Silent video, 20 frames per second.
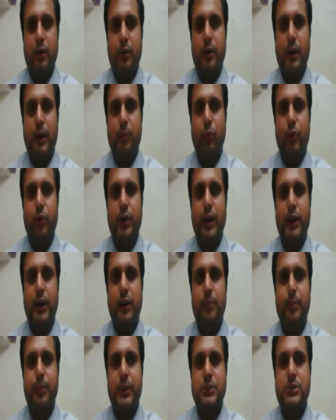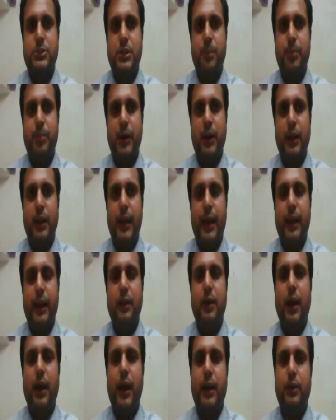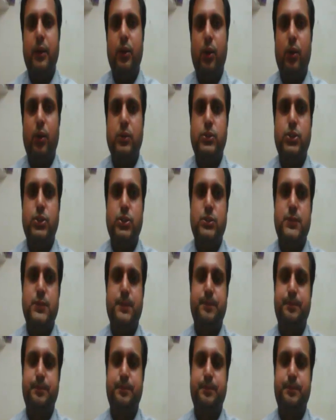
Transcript: Democratic principle and ideology.